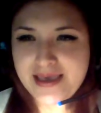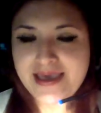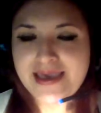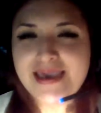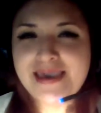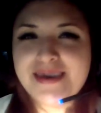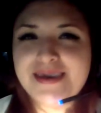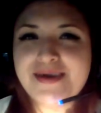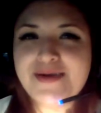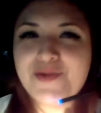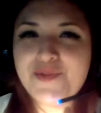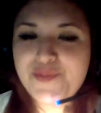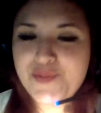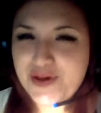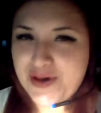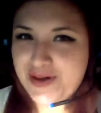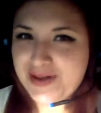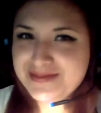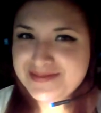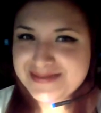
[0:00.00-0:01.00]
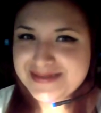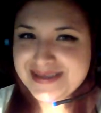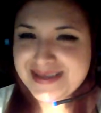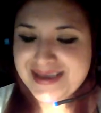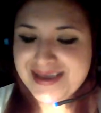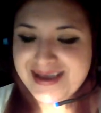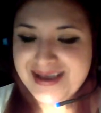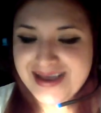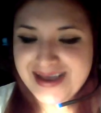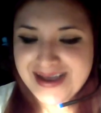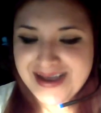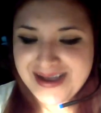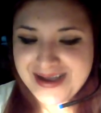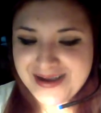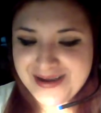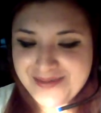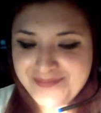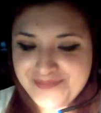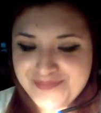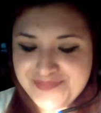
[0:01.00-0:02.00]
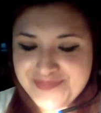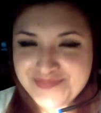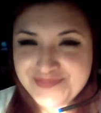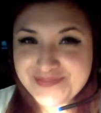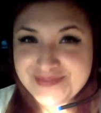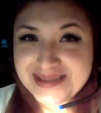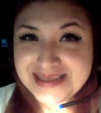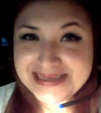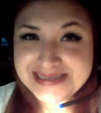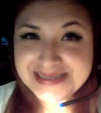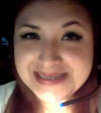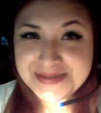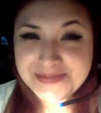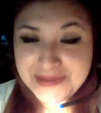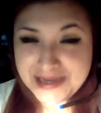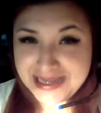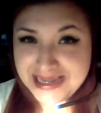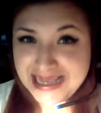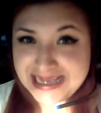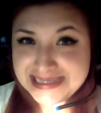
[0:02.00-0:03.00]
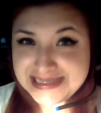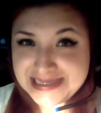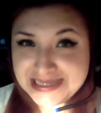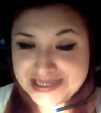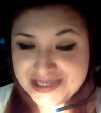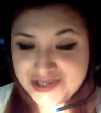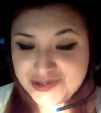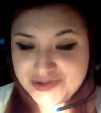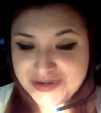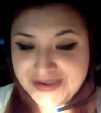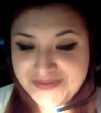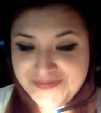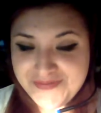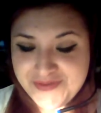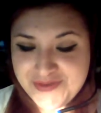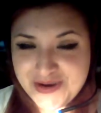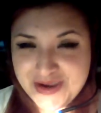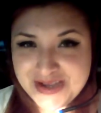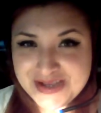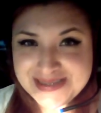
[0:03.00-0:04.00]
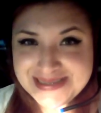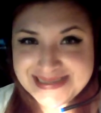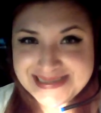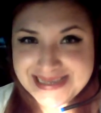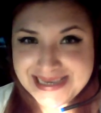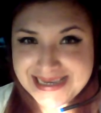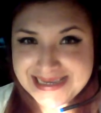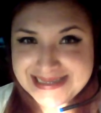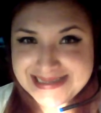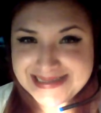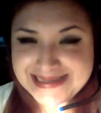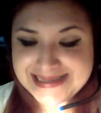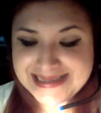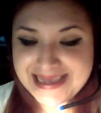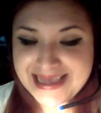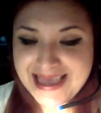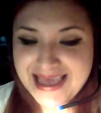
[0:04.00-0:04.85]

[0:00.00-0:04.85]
Okay, well, this is my last entry for IEL 6